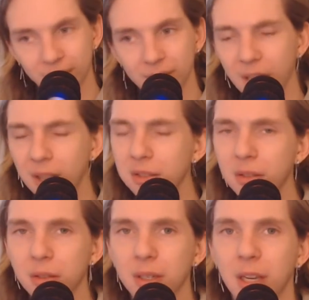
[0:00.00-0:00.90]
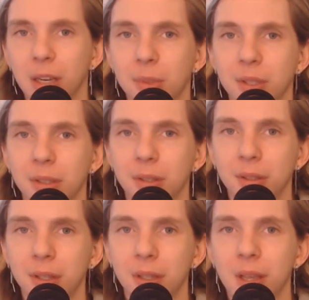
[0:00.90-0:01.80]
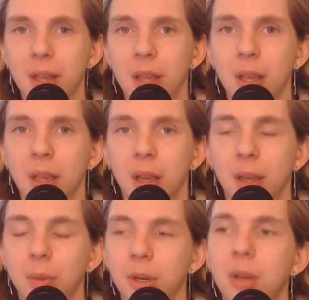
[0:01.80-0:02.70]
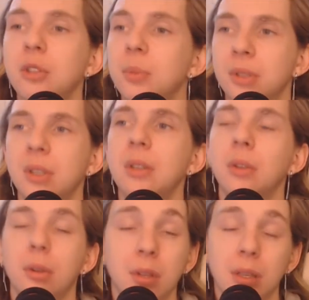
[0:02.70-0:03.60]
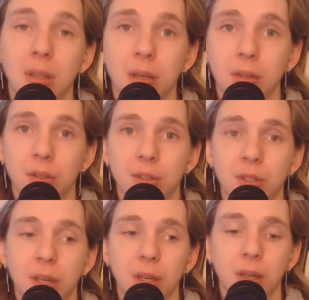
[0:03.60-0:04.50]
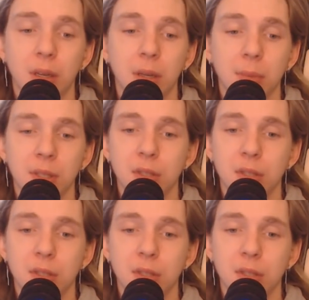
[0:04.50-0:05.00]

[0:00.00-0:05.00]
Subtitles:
That's not going to happen, I don't think. I 100% don't think they're going to say there's a